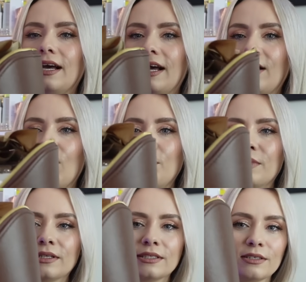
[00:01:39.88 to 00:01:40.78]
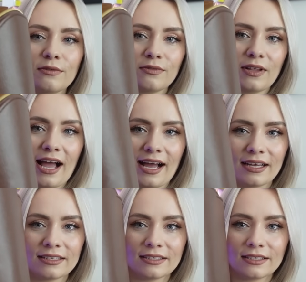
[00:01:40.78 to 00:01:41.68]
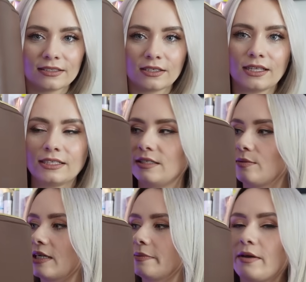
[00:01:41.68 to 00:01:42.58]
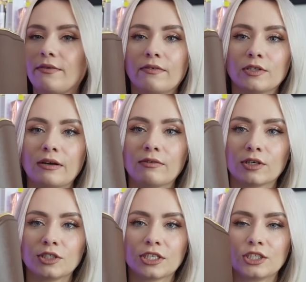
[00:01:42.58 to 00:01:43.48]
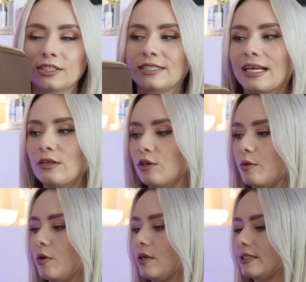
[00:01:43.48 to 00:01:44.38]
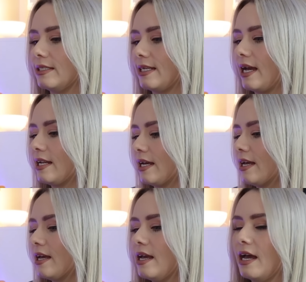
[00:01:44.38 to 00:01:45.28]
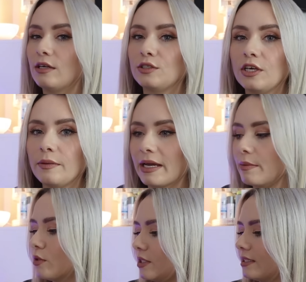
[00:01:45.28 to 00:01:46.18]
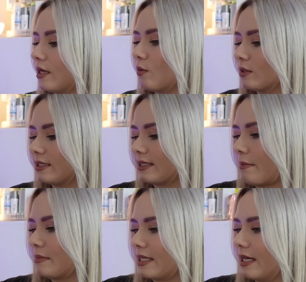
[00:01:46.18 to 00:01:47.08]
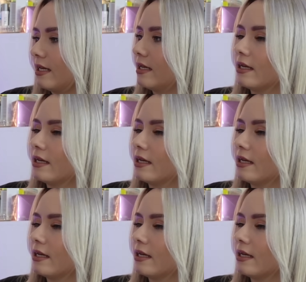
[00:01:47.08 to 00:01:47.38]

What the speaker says: and it opens flat. So this is why it's perfect for travel, because you can just stand all your products inside it. I'll show you the bag in more detail once it's empty.